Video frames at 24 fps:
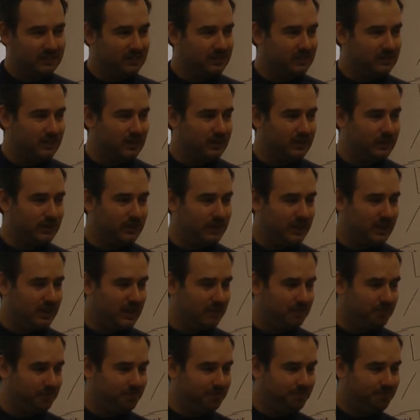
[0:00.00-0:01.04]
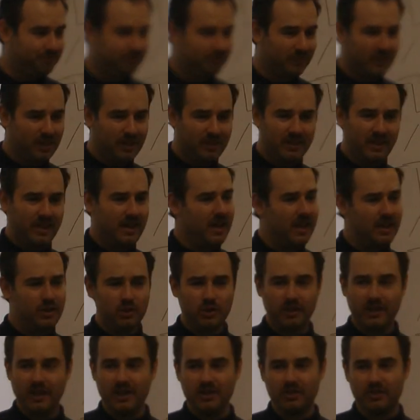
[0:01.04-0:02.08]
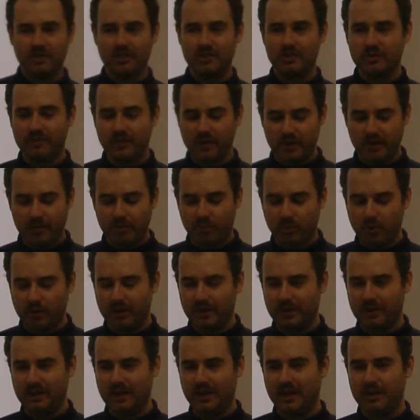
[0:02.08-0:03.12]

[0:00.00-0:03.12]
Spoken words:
So yeah, education is very important.